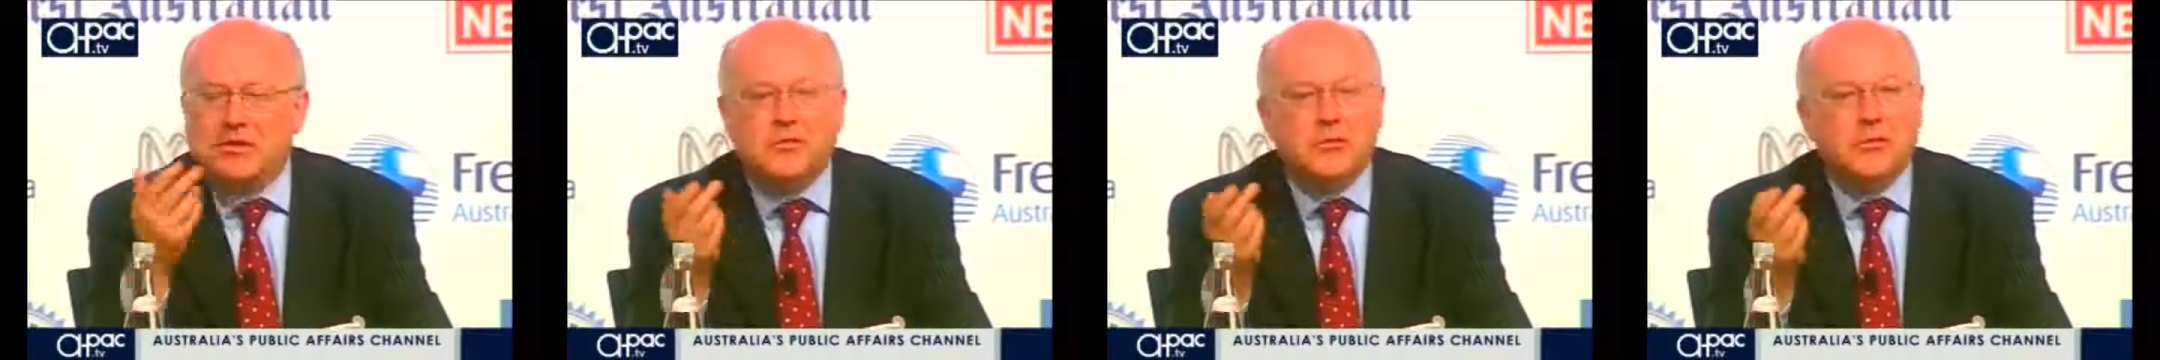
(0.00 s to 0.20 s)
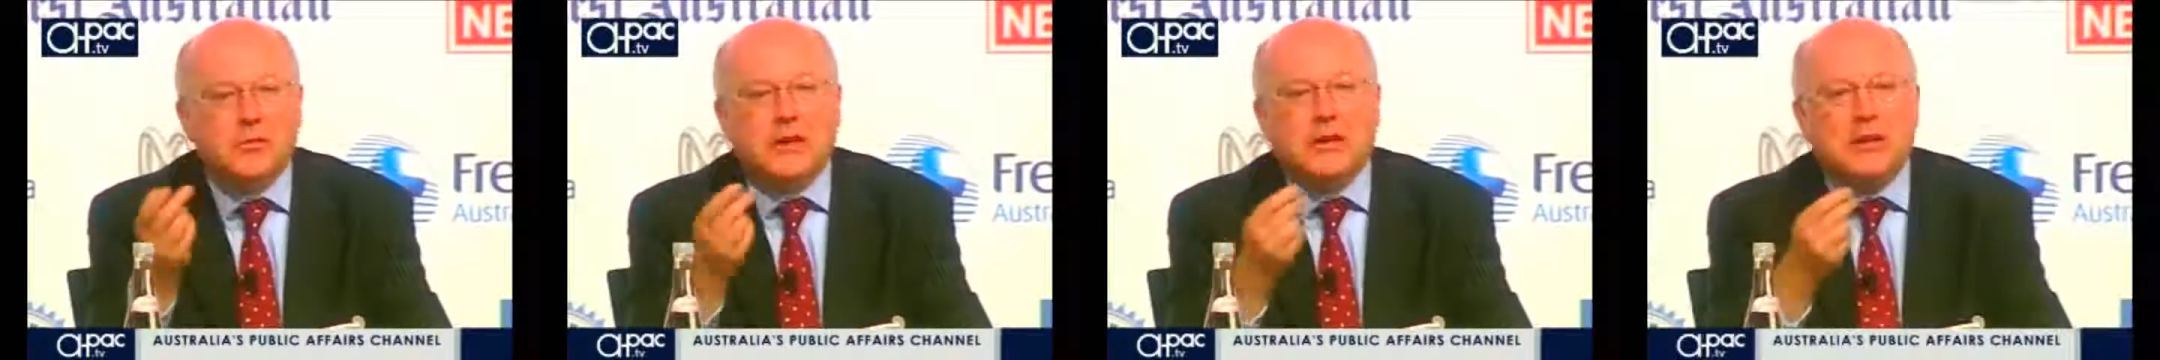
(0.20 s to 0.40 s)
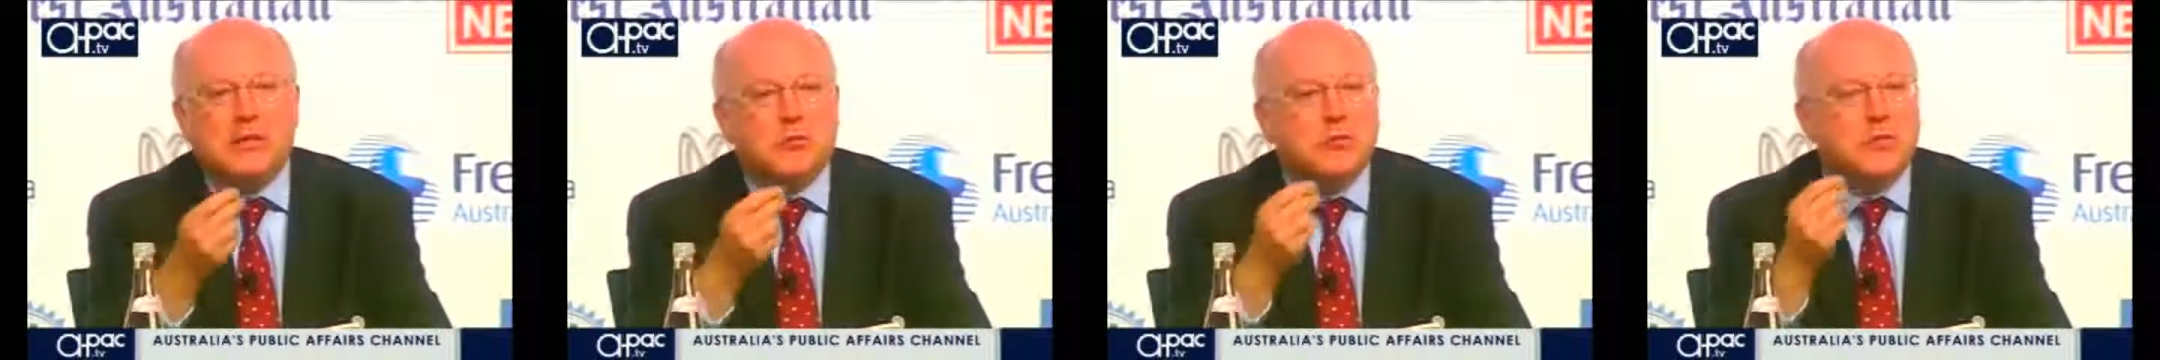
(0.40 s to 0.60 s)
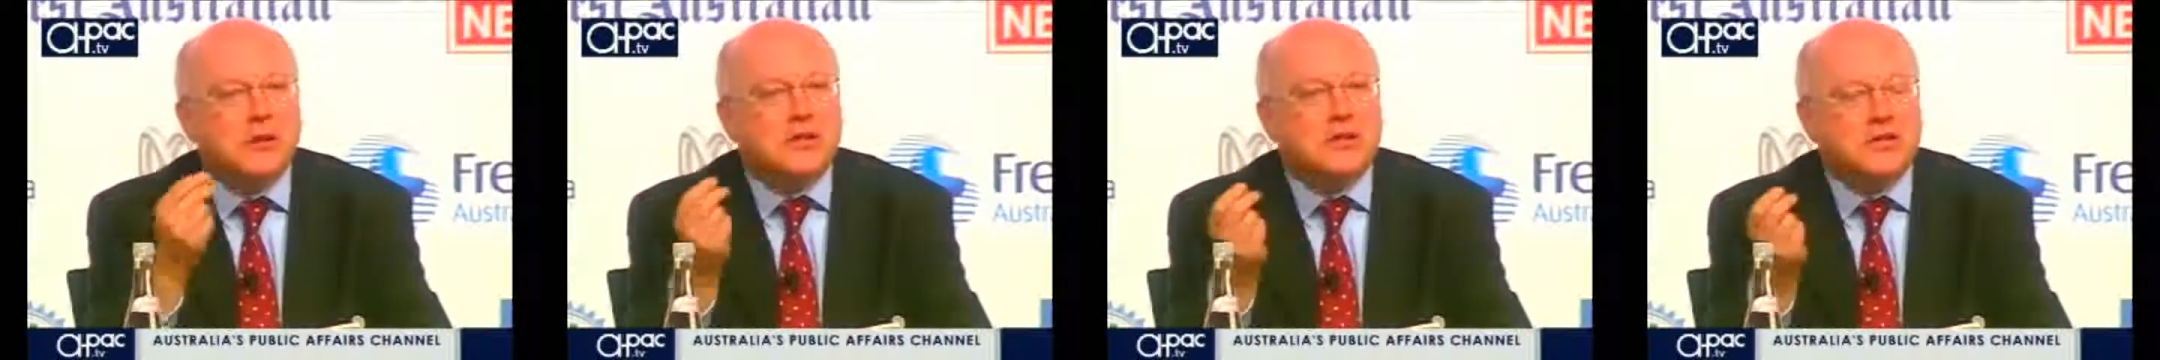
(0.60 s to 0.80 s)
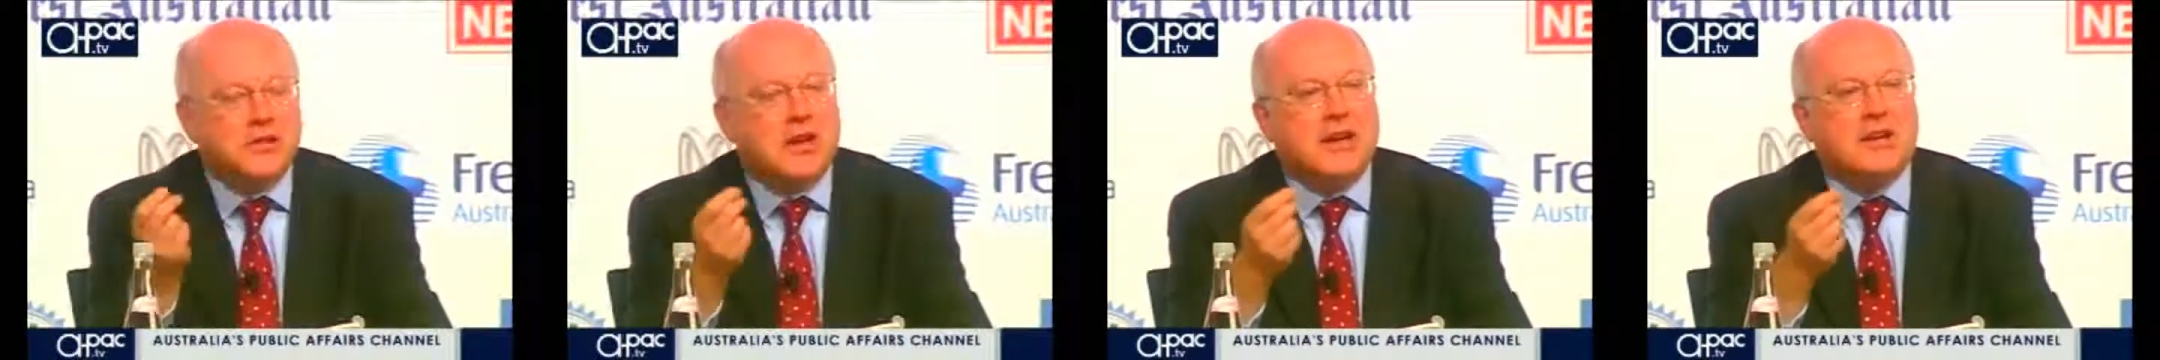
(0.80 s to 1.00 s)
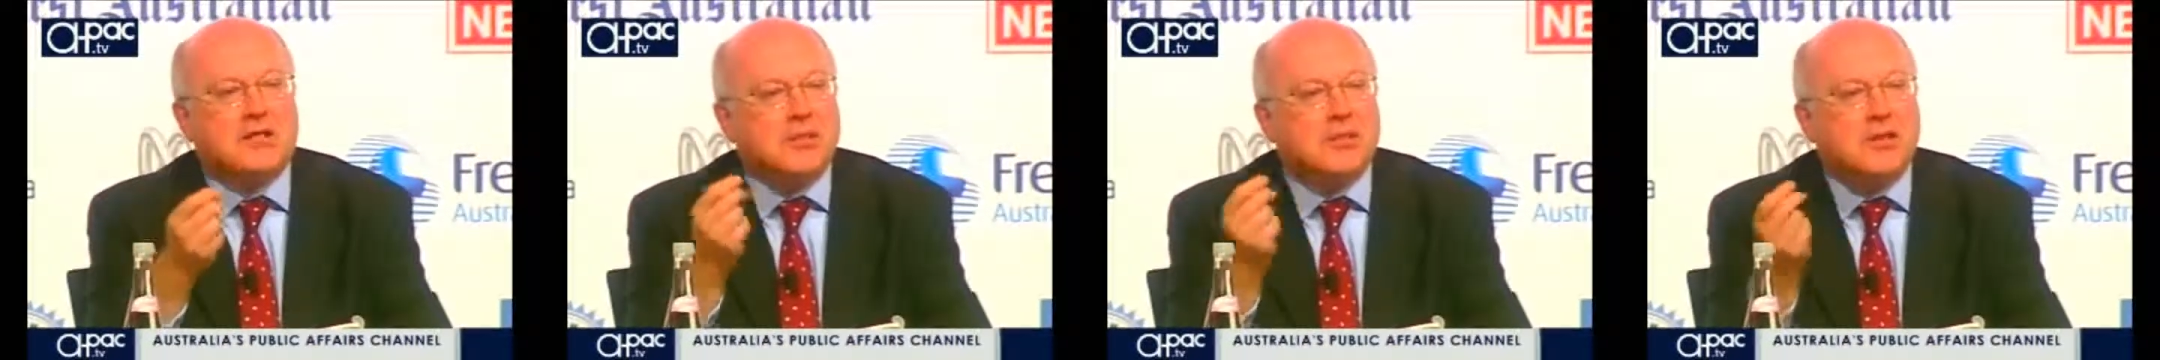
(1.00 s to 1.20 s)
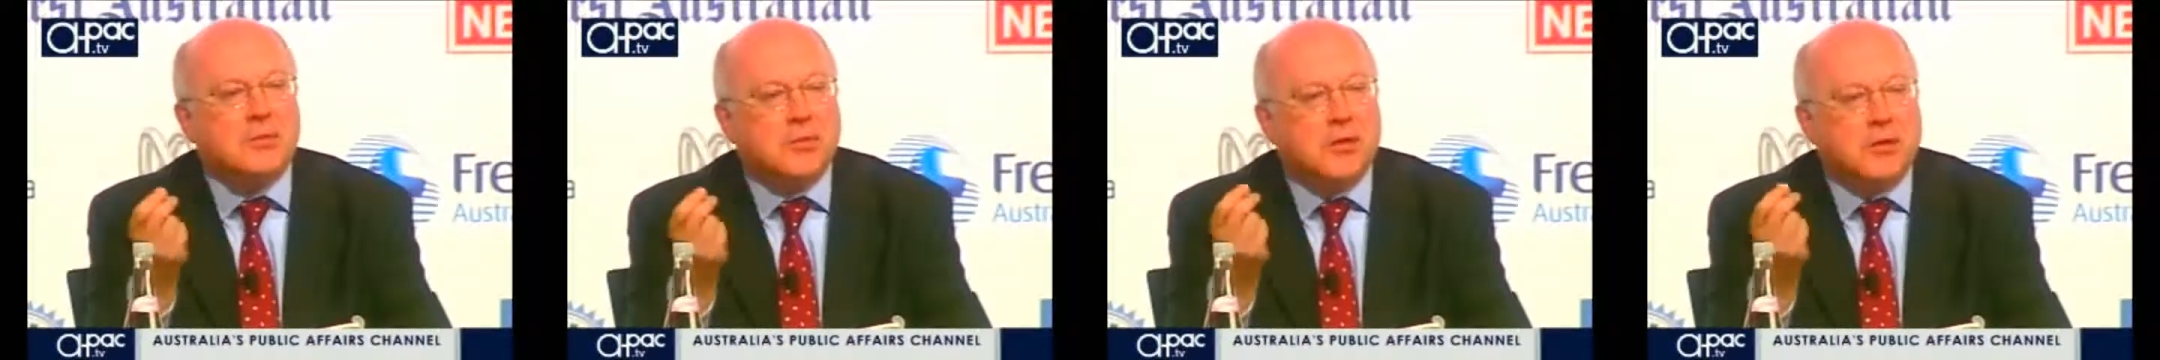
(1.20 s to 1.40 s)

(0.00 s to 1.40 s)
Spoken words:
It really restates the